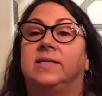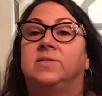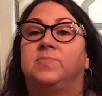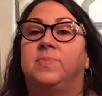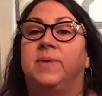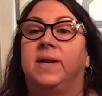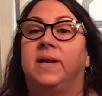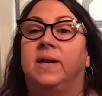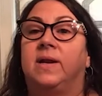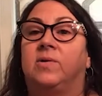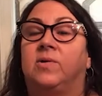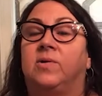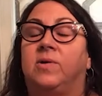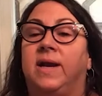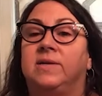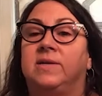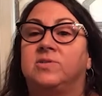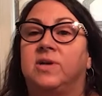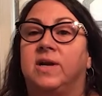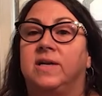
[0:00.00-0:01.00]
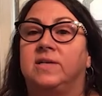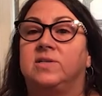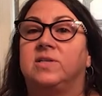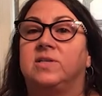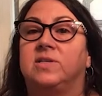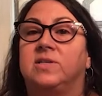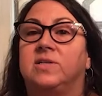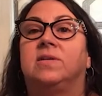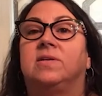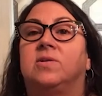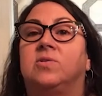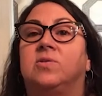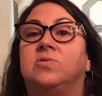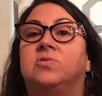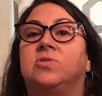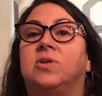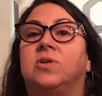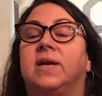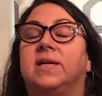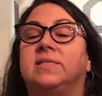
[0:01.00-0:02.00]
been a great
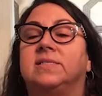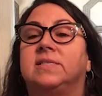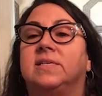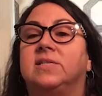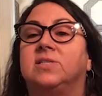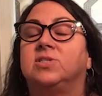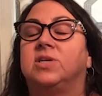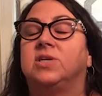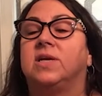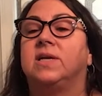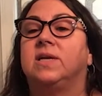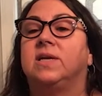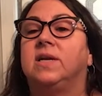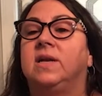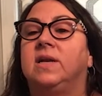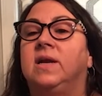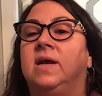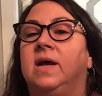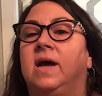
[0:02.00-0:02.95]
transition.